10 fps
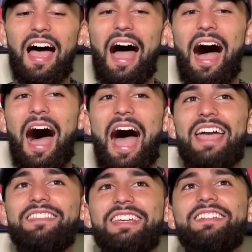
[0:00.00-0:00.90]
I
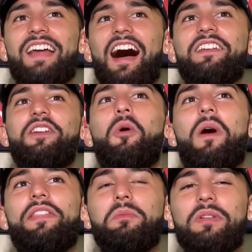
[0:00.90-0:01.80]
did not know
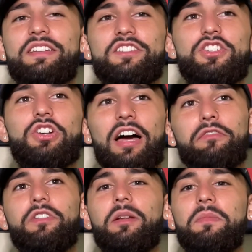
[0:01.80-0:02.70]
why the Blazers
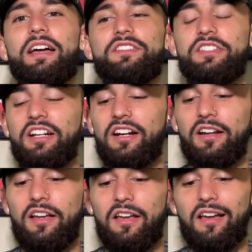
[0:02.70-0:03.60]
drafted him last year.
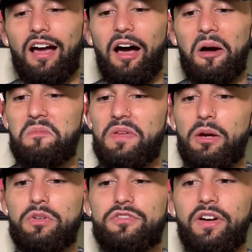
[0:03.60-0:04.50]
It
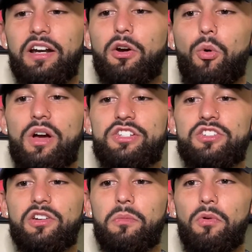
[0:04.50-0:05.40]
was very
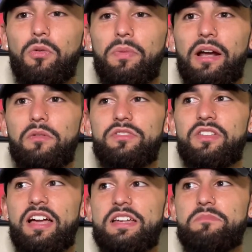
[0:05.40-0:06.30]
questionable, but I was
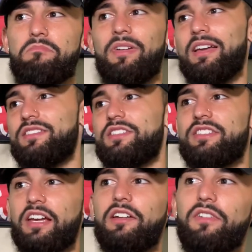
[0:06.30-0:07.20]
like, yeah, it's a
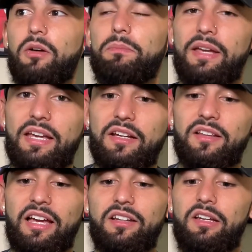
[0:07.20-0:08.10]
second round pick.
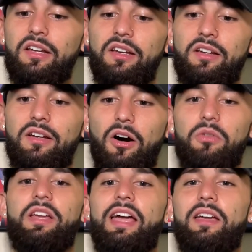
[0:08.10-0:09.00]
Like,
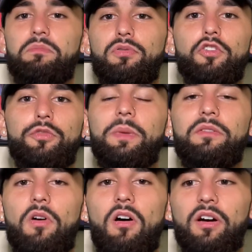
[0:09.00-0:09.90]
okay, prove me
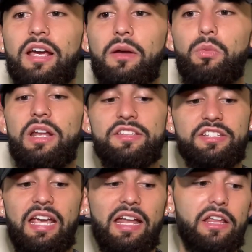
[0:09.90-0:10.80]
wrong. And we didn't
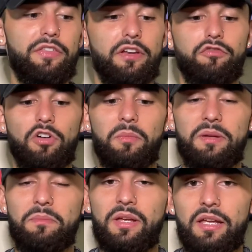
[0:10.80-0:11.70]
see anything from
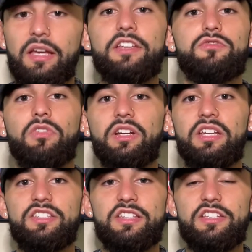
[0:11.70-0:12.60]
him his
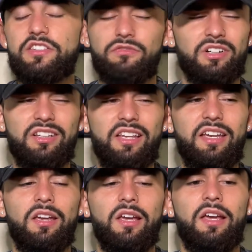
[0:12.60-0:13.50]
rookie season
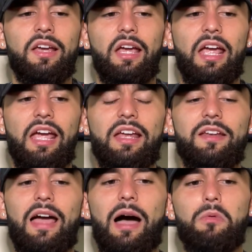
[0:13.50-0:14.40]
really. And
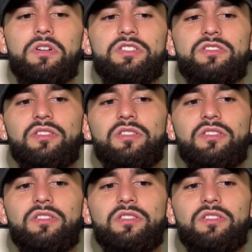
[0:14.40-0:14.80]
I was